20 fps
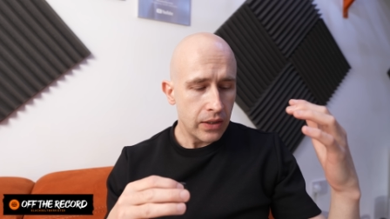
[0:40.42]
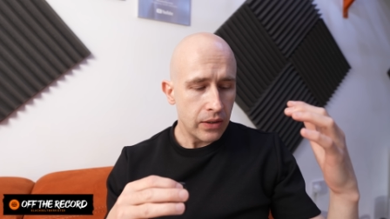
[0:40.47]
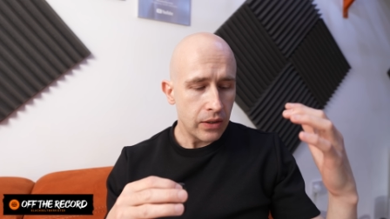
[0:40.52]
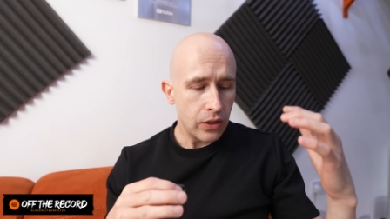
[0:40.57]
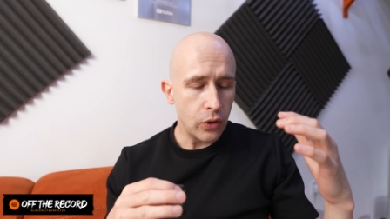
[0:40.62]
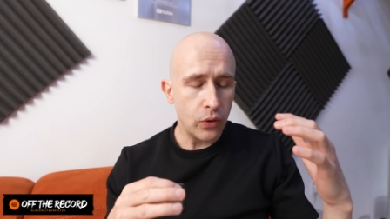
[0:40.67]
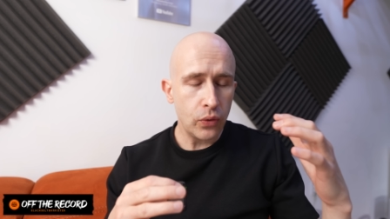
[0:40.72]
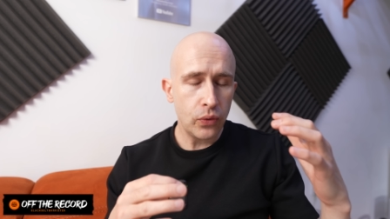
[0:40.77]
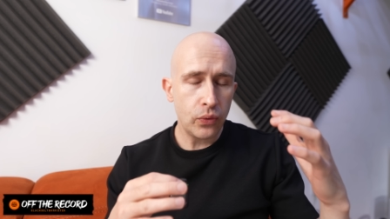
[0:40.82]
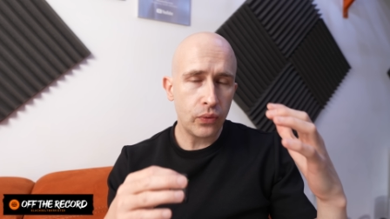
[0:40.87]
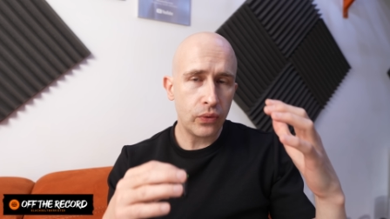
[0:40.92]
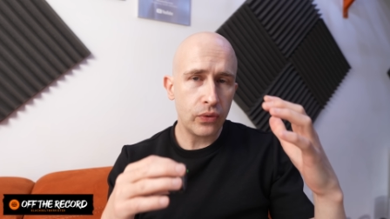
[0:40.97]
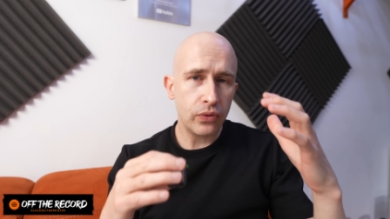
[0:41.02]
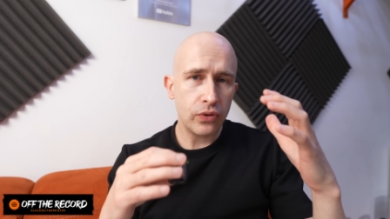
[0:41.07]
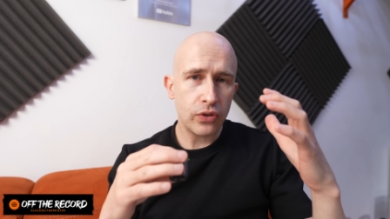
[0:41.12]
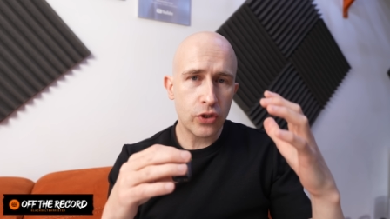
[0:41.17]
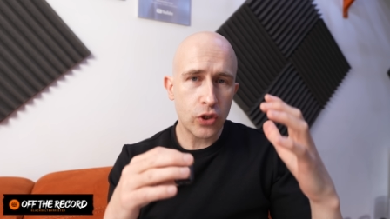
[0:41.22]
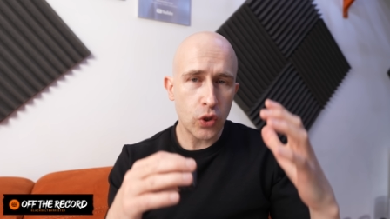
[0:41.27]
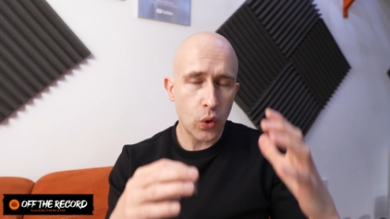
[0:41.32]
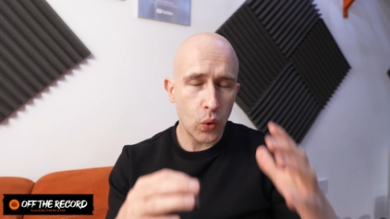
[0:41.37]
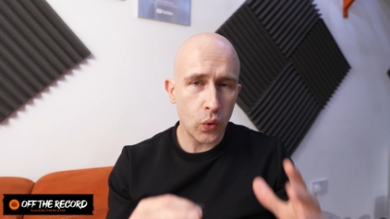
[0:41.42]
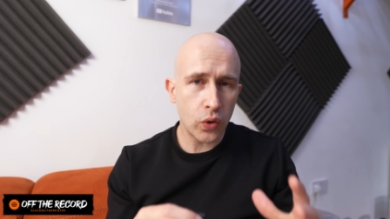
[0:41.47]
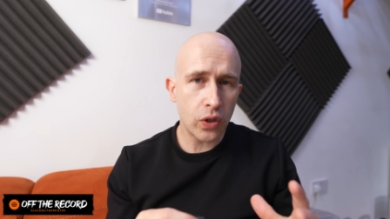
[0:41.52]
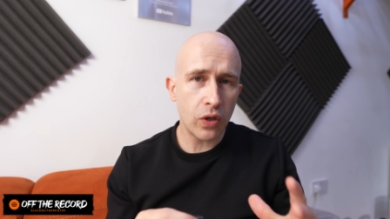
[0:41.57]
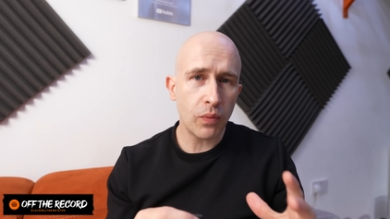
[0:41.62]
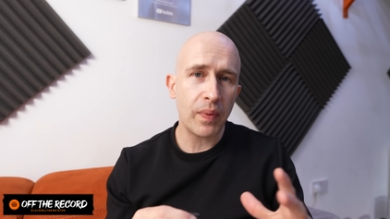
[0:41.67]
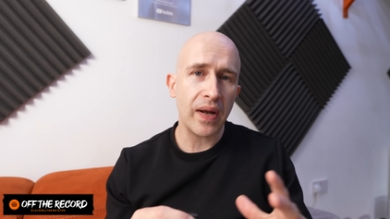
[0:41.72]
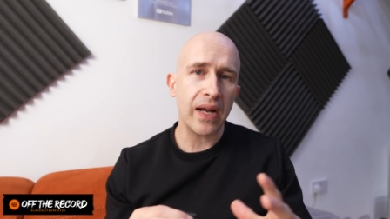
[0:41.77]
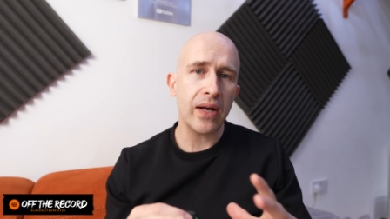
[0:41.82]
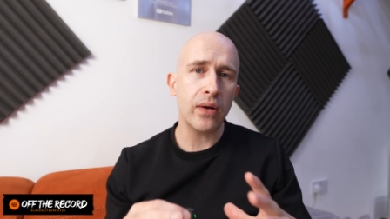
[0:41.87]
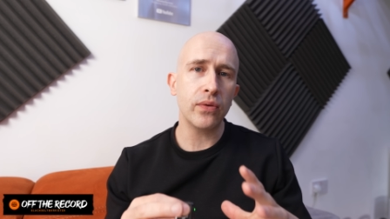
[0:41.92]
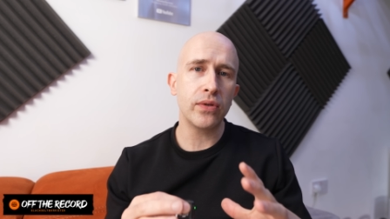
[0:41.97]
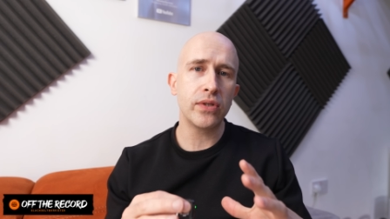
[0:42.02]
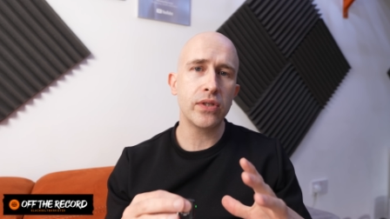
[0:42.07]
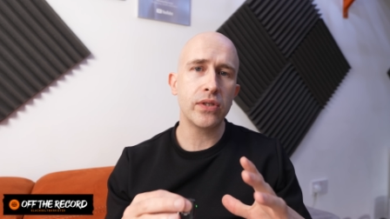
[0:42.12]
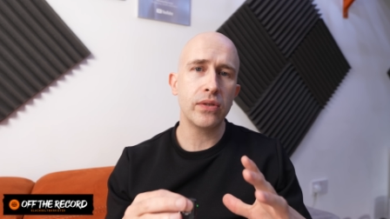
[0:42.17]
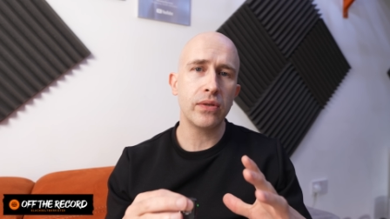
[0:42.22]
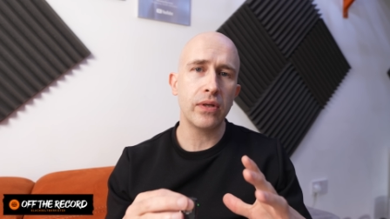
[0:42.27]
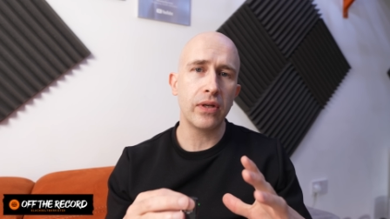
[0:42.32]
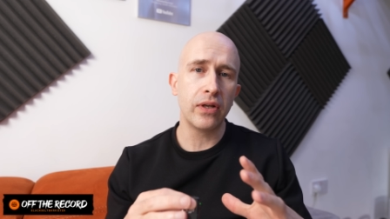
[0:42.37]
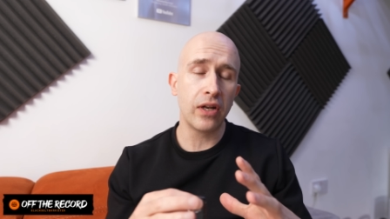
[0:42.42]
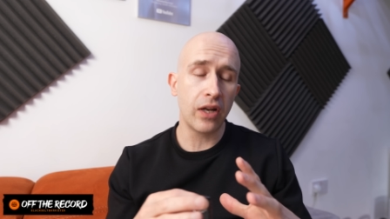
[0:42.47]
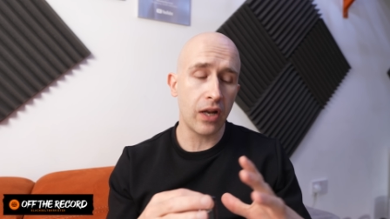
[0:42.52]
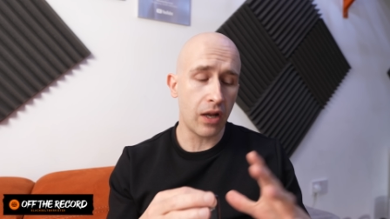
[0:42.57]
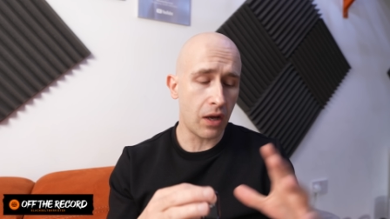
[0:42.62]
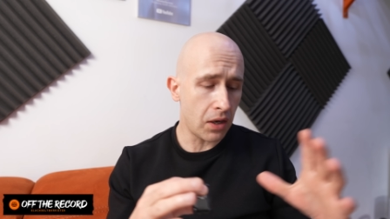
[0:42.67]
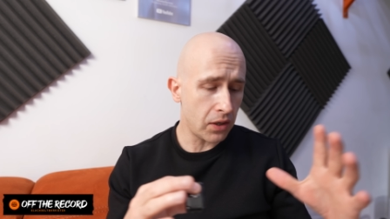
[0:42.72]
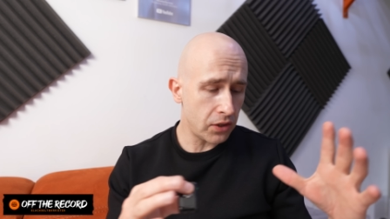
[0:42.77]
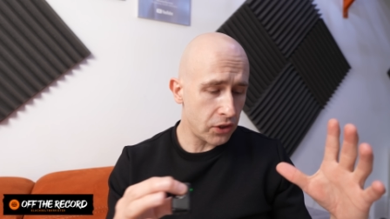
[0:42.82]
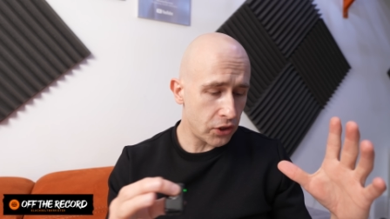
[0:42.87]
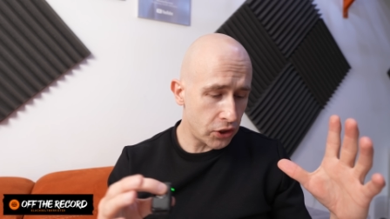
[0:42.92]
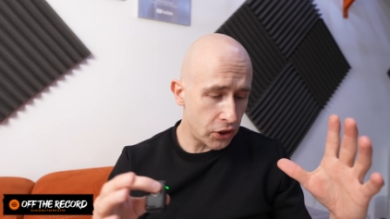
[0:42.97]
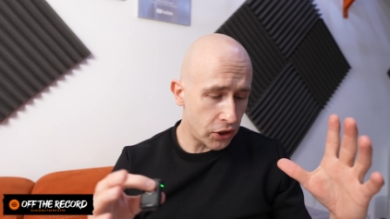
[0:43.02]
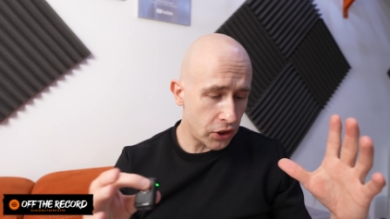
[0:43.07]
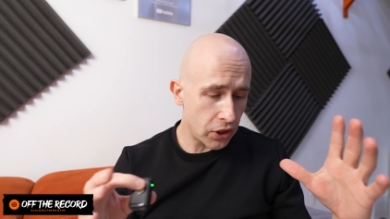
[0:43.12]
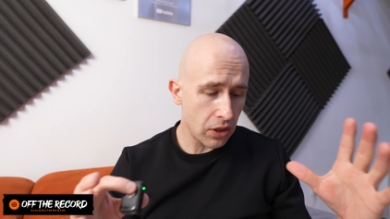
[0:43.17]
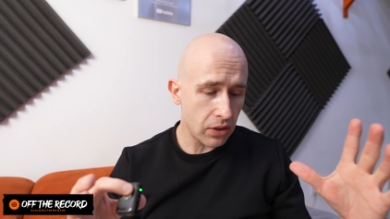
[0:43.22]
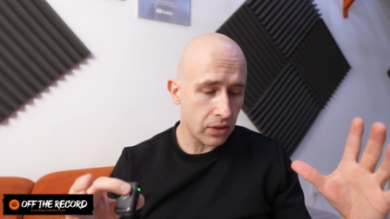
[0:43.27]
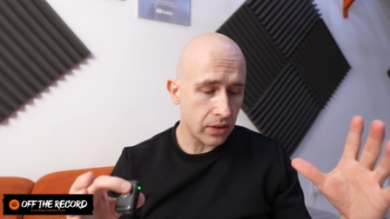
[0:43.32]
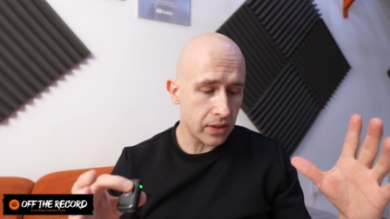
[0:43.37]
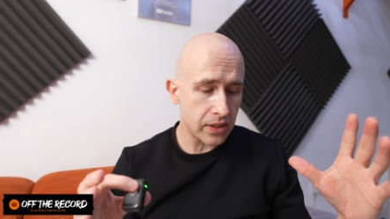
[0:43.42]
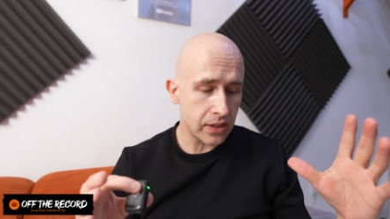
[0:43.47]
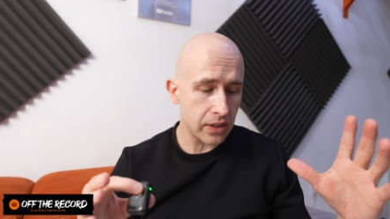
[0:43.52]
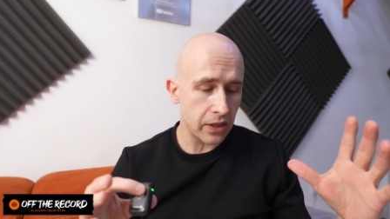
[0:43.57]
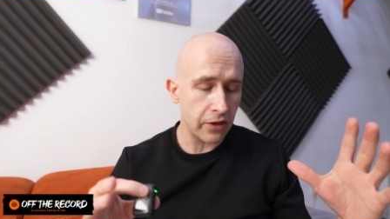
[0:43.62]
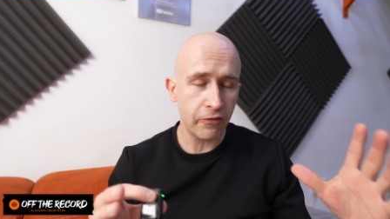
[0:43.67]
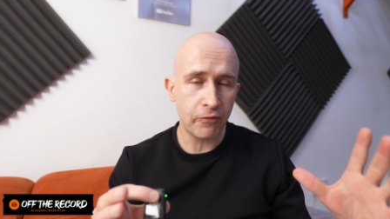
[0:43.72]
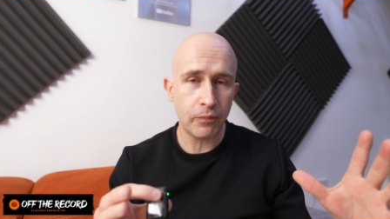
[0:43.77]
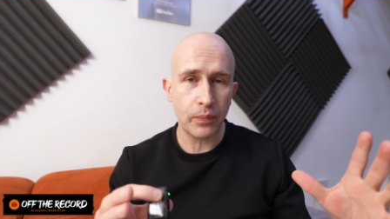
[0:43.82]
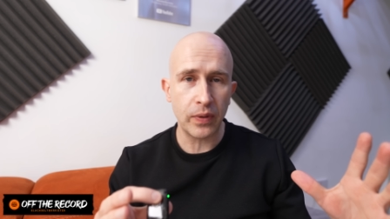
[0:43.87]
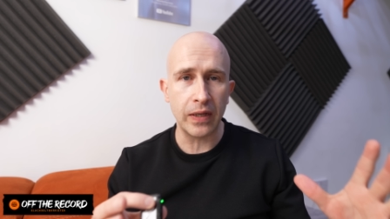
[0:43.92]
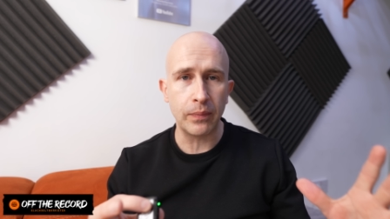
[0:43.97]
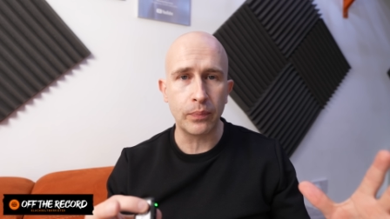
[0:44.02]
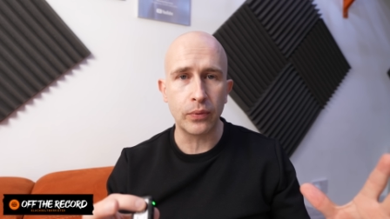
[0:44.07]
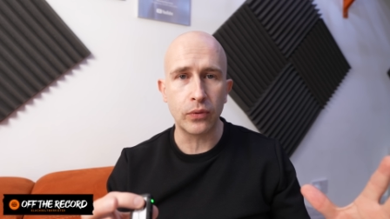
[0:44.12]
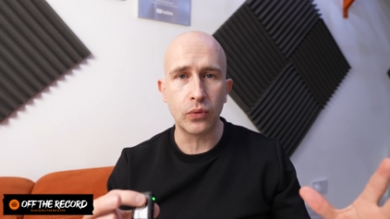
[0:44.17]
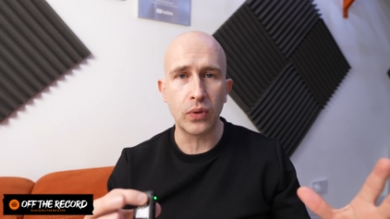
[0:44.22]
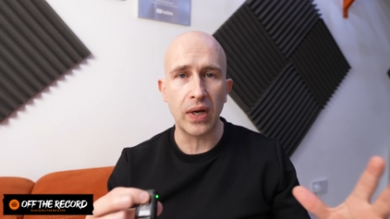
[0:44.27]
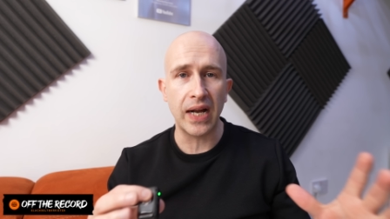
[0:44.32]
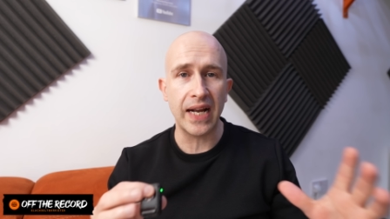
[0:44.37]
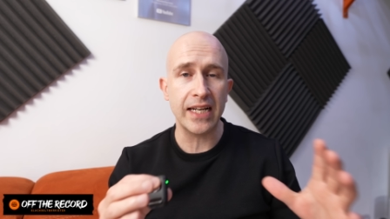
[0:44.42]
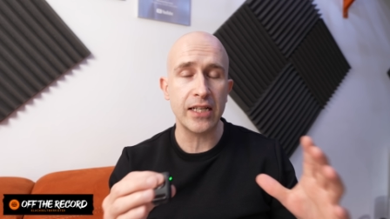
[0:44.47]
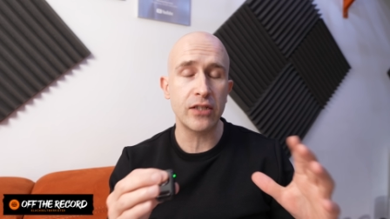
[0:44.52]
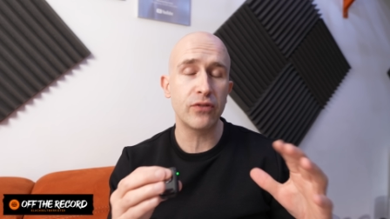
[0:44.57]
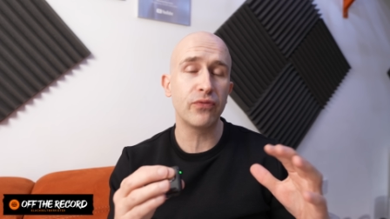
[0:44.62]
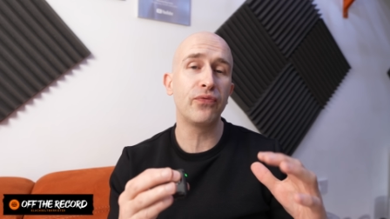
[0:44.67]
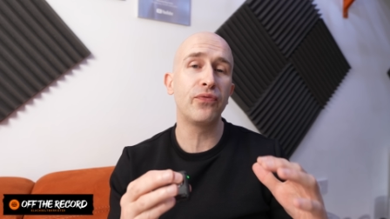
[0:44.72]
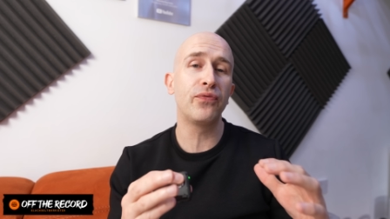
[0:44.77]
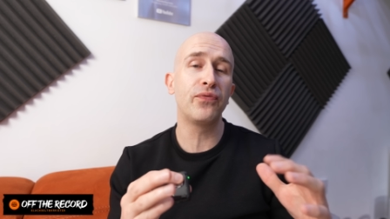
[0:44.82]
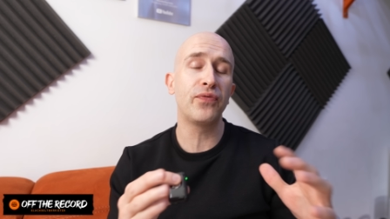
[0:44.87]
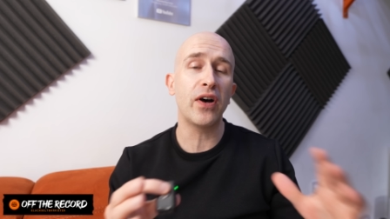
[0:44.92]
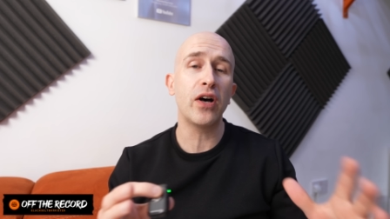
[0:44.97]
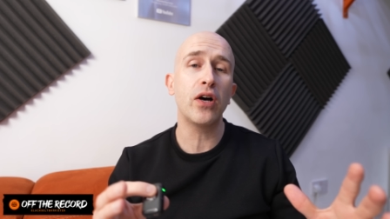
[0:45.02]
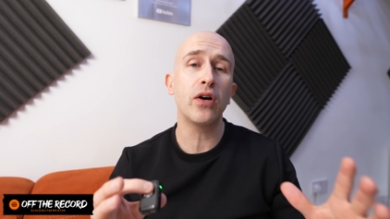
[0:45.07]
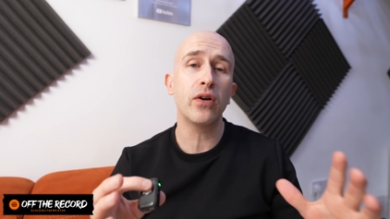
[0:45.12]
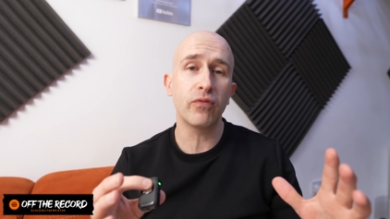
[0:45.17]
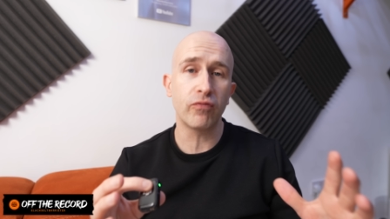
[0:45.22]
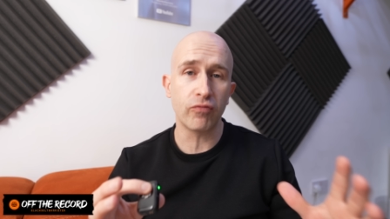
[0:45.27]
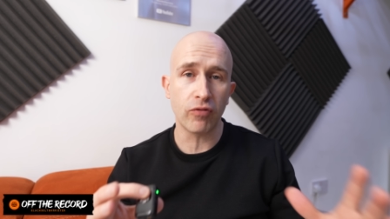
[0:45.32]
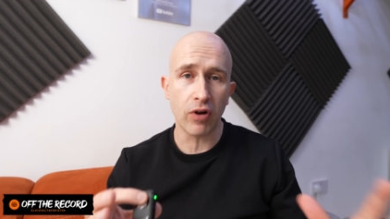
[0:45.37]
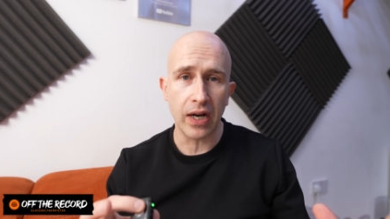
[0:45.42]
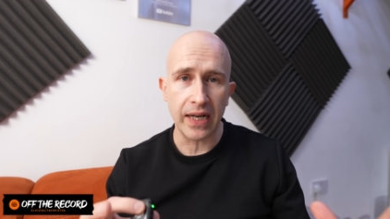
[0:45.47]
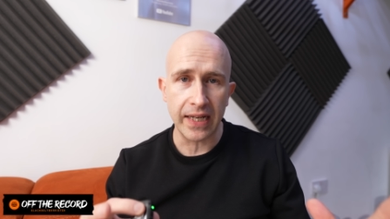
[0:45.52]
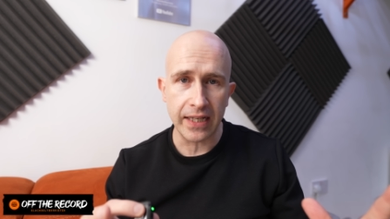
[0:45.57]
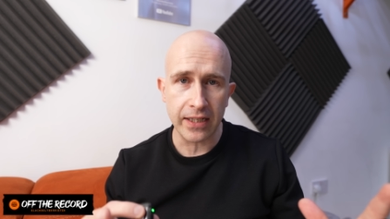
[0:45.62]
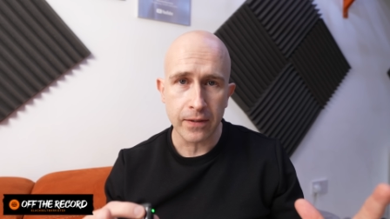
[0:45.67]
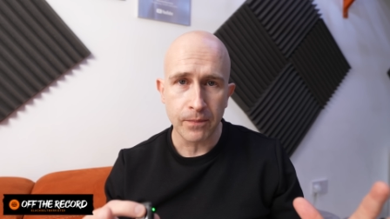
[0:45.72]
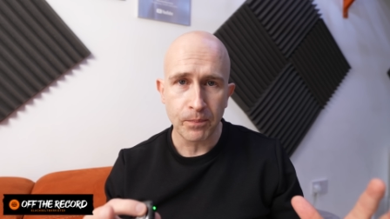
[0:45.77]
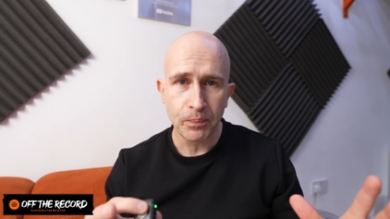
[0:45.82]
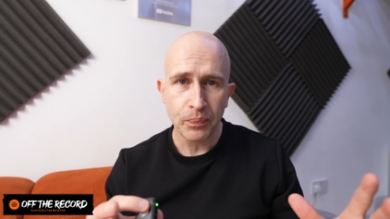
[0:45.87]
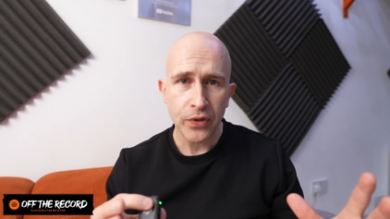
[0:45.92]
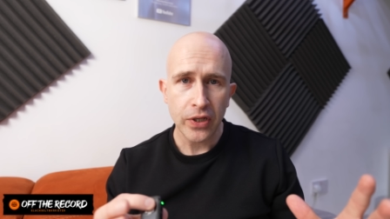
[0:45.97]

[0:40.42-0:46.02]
who talk about large chunks of people as far right,